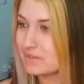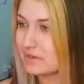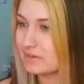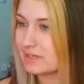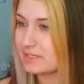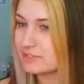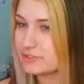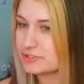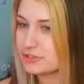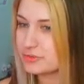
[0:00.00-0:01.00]
All right,
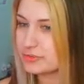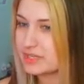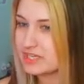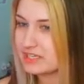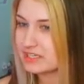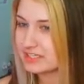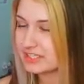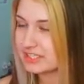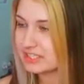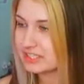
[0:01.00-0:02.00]
should we
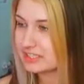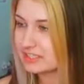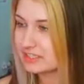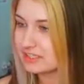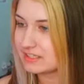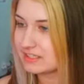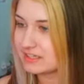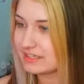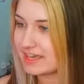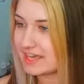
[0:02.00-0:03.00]

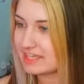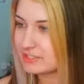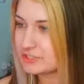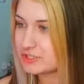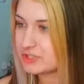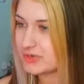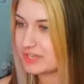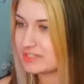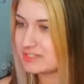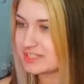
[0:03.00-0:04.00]
head straight?
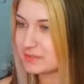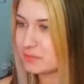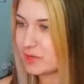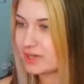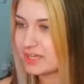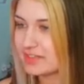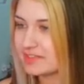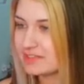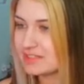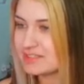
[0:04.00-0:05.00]
Since I want to get
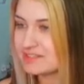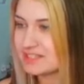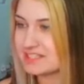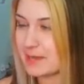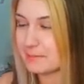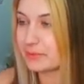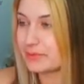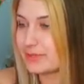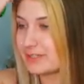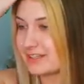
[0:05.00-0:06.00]
the the
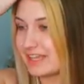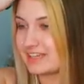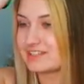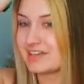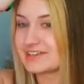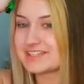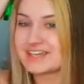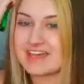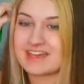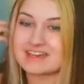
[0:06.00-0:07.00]
temple like done
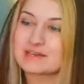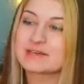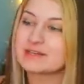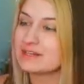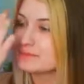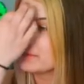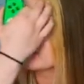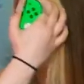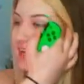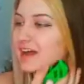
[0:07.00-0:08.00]
today
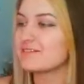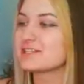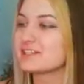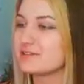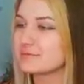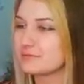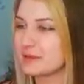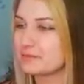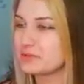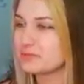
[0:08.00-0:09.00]
before I have to leave for my
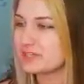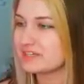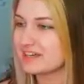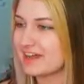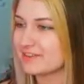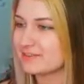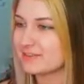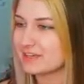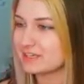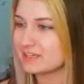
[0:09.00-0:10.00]
movie, I
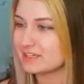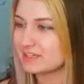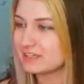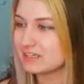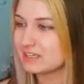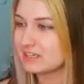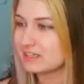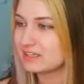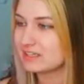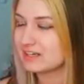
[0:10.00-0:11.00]
think
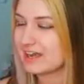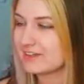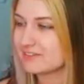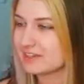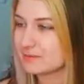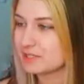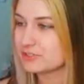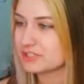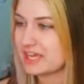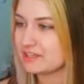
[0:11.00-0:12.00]
I think I'm gonna
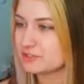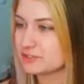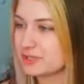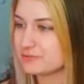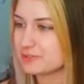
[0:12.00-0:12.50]
just head straight for